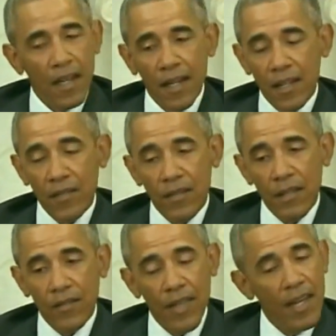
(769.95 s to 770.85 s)
And
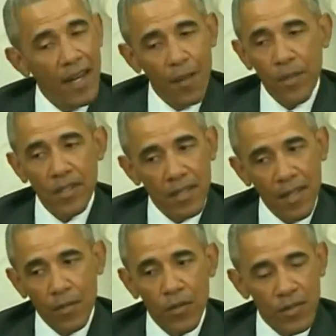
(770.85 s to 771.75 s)
if that happens, then
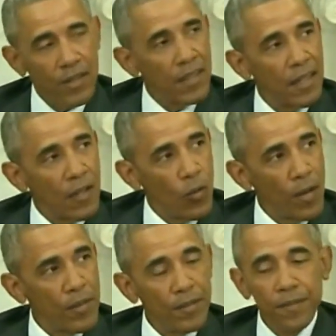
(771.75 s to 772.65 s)
that person can get a
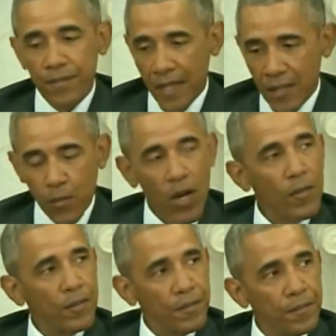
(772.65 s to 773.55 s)
weapon. That's a problem.